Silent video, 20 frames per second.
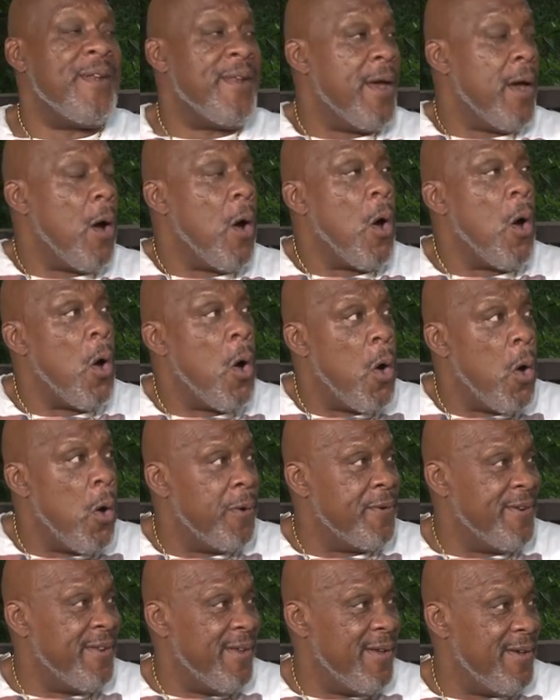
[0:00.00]
When they
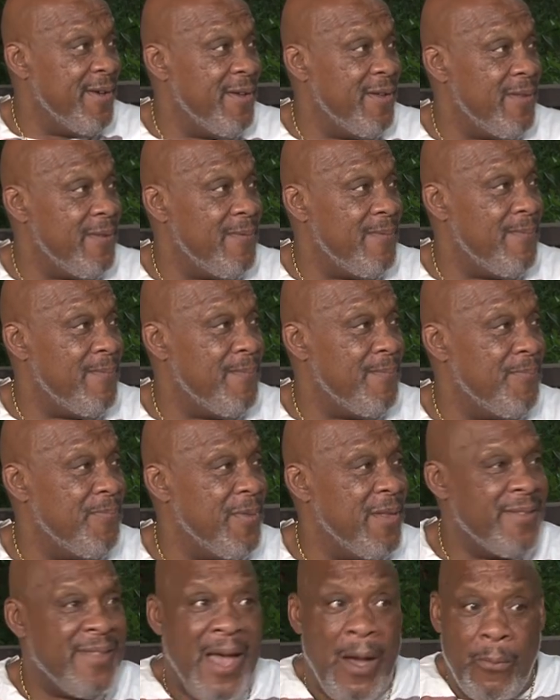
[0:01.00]
all did.
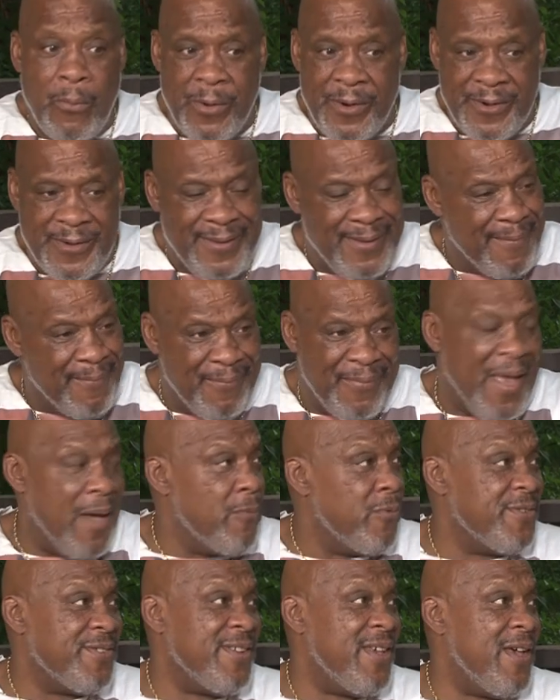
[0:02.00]
That
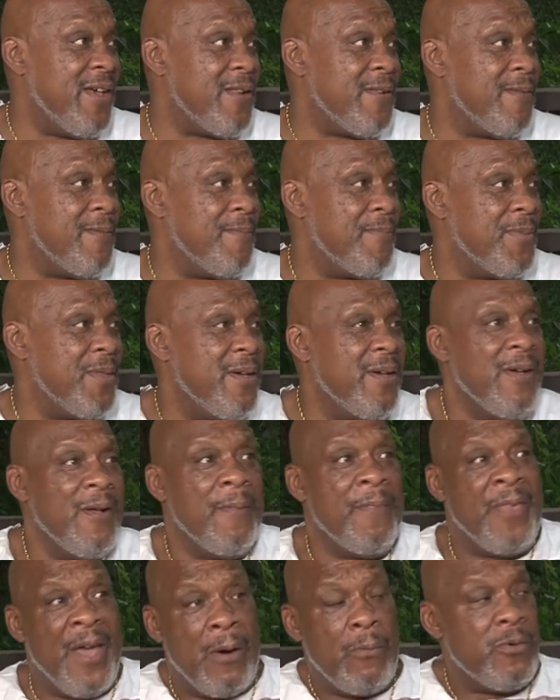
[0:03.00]
was it.
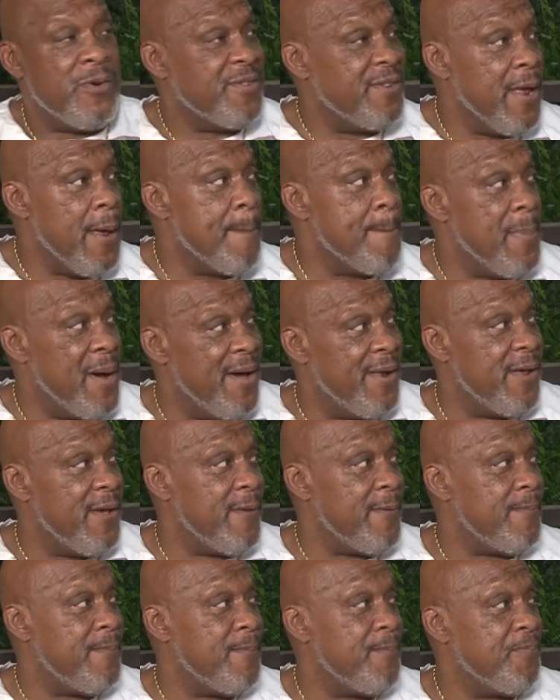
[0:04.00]
That was their money.
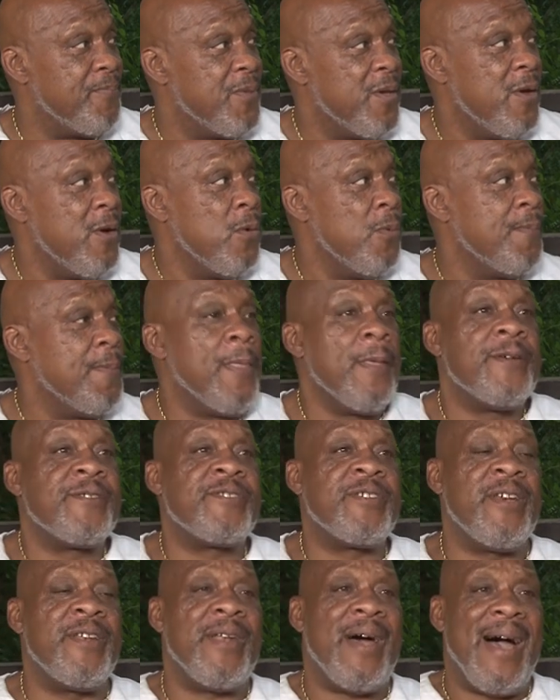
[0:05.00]

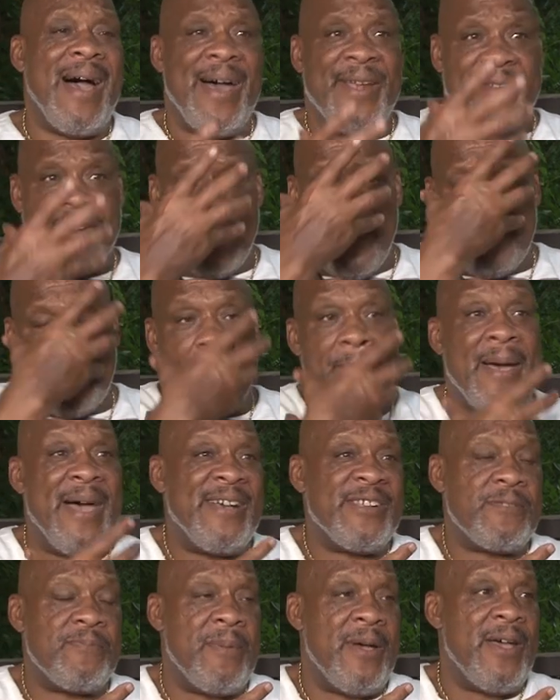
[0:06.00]
See, the idea of a
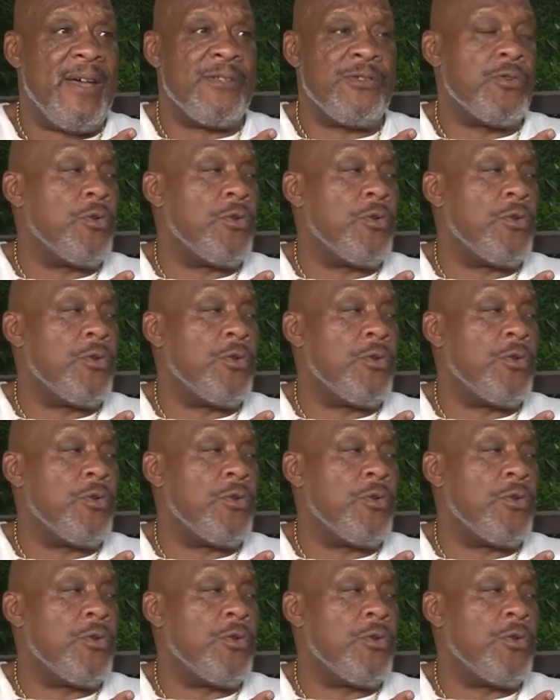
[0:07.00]
mask man,